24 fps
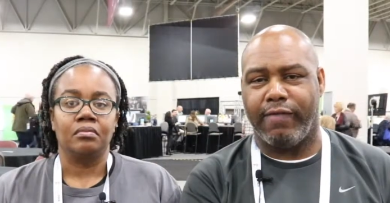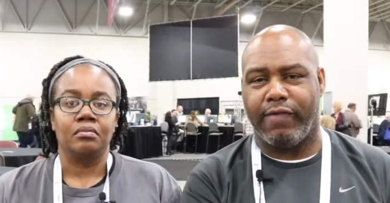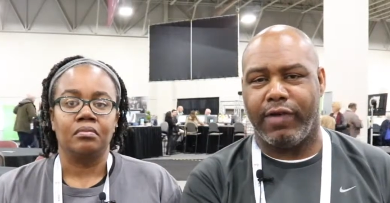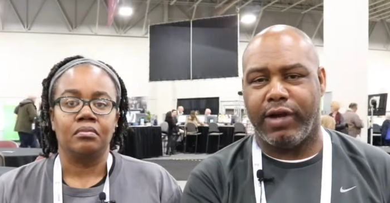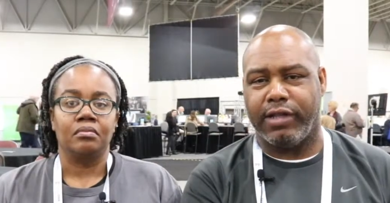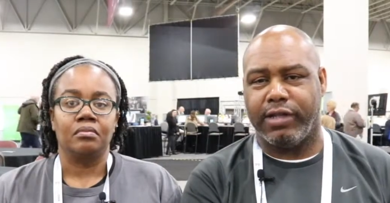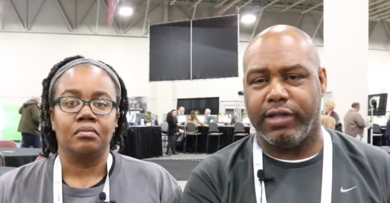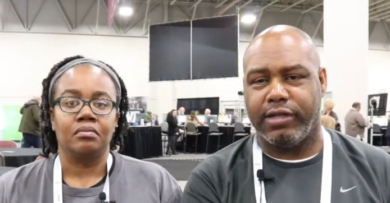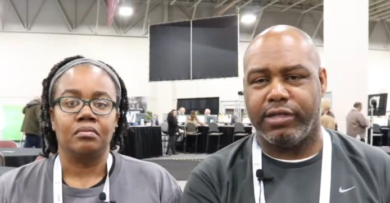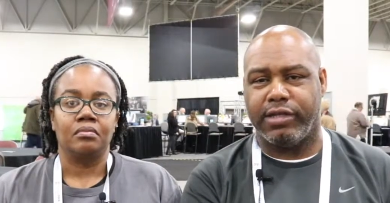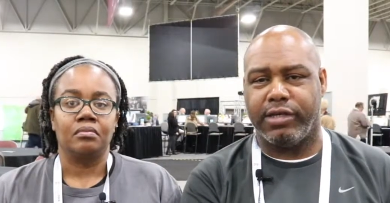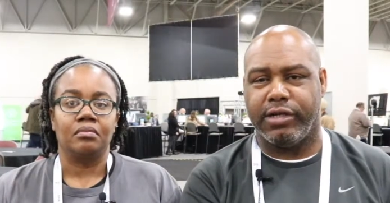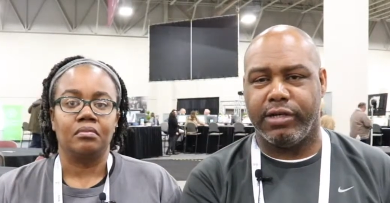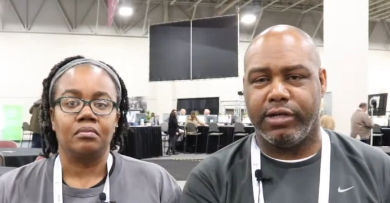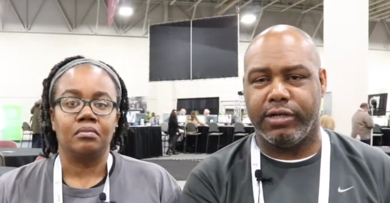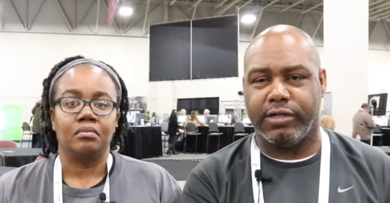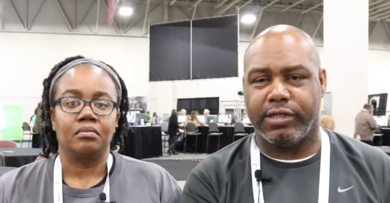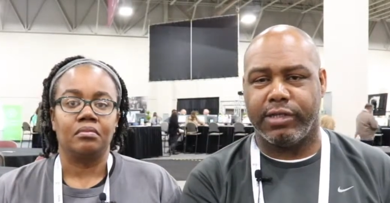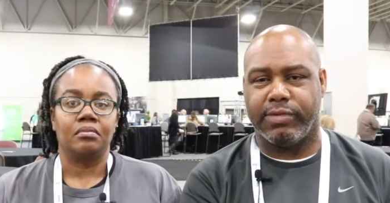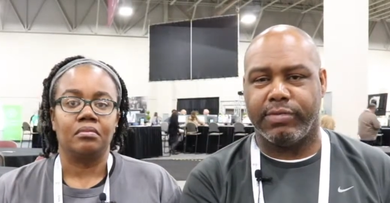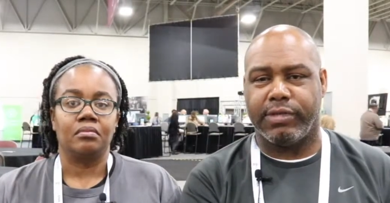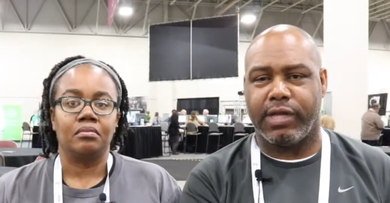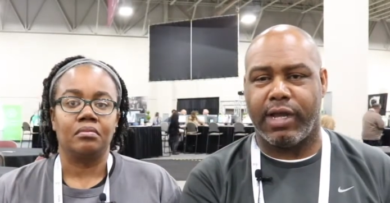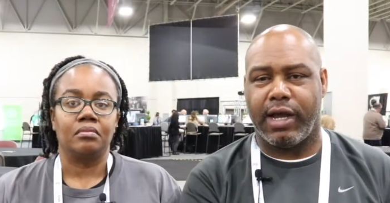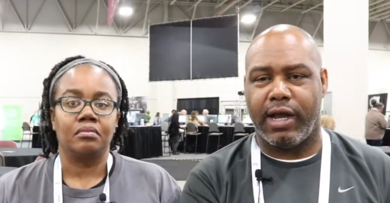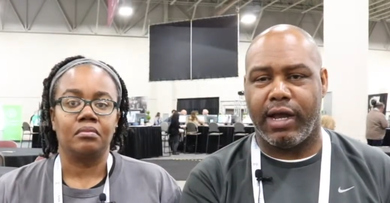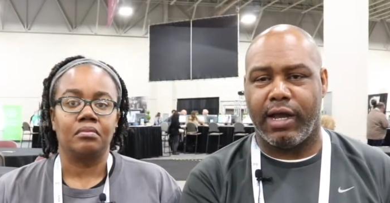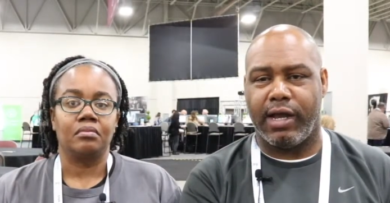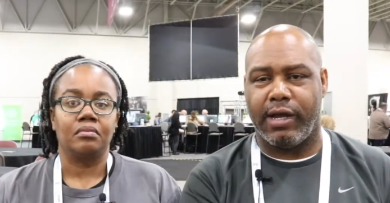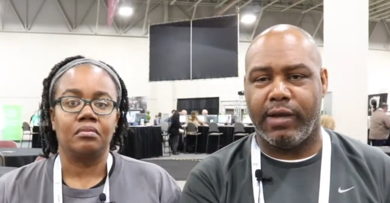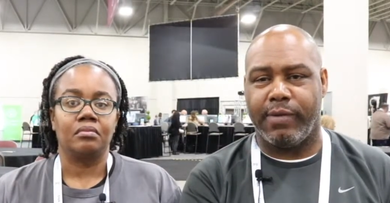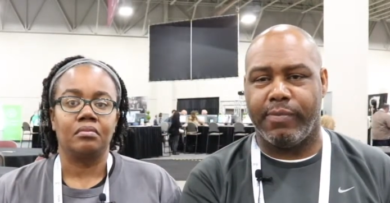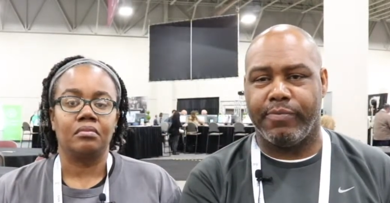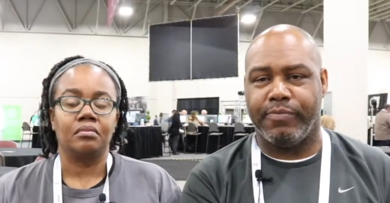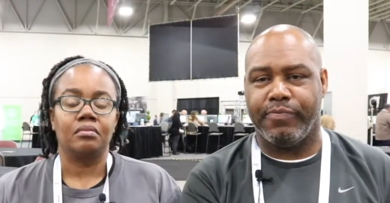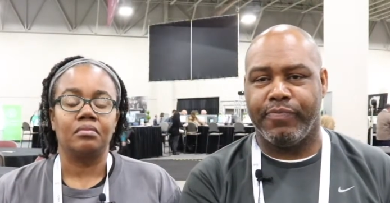Speaker 1: volunteer
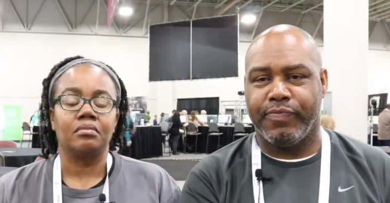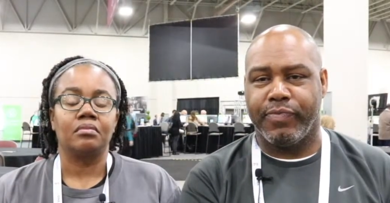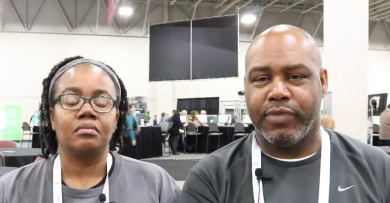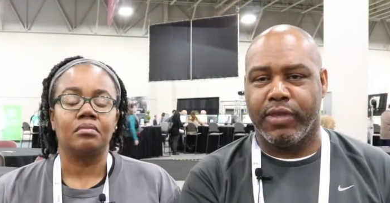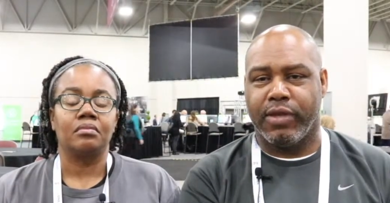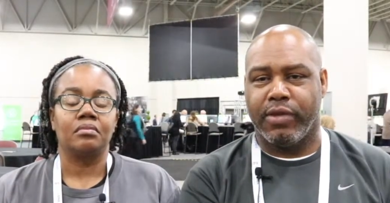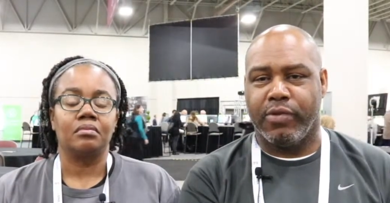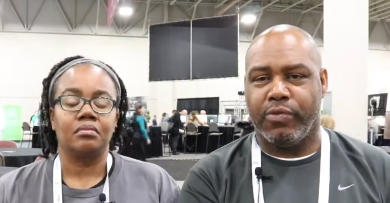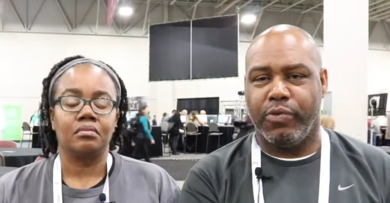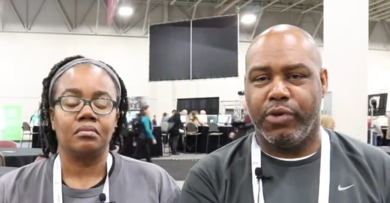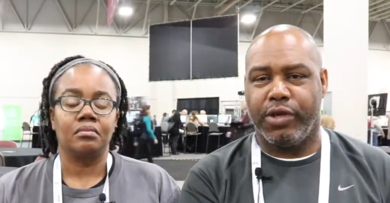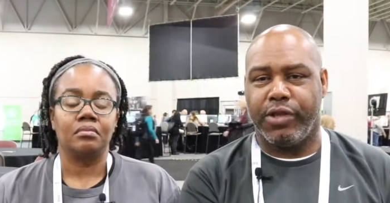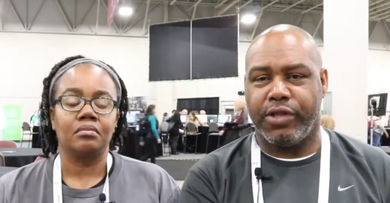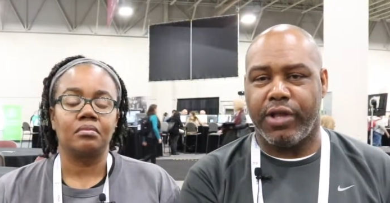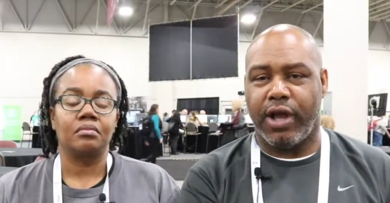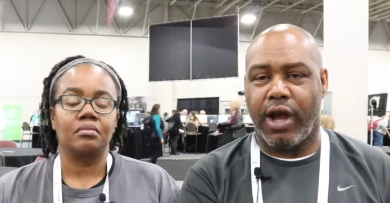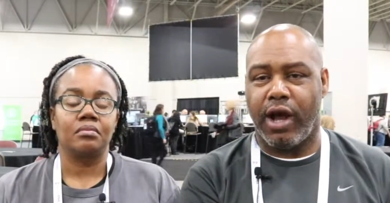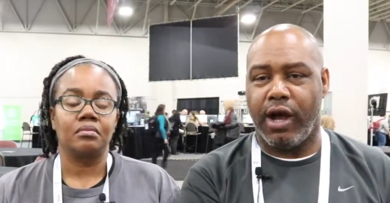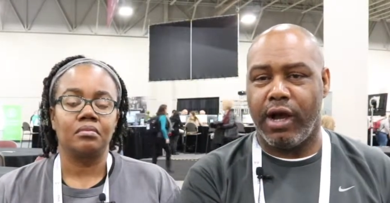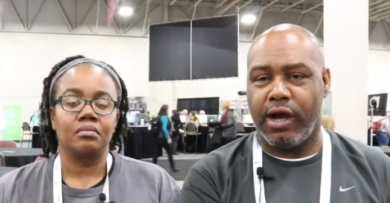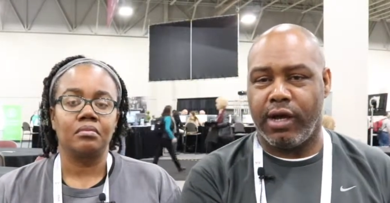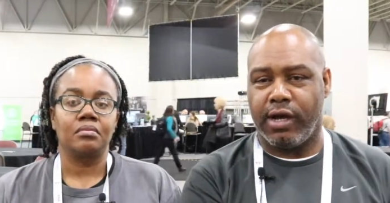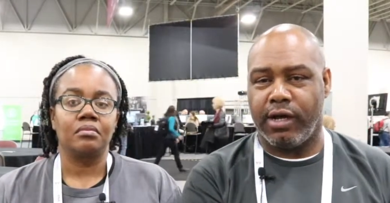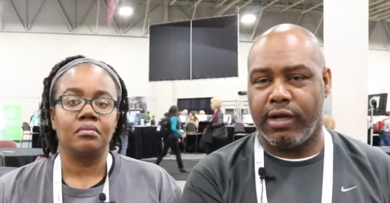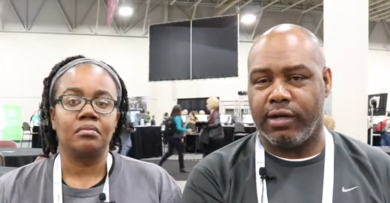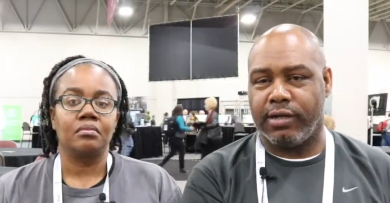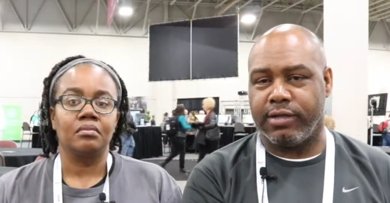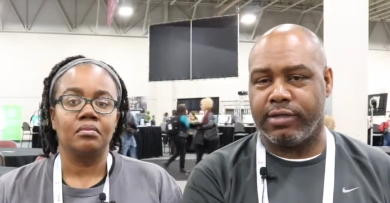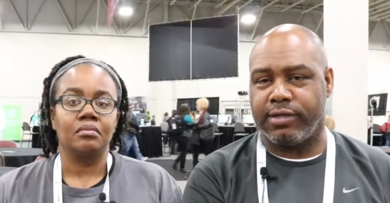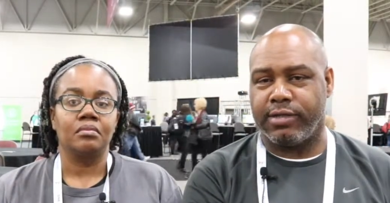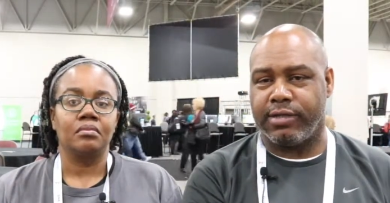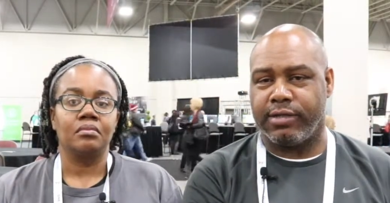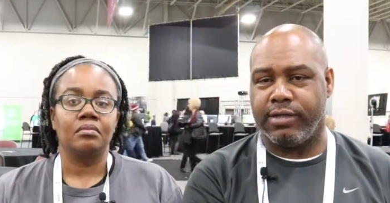sometime with OGS,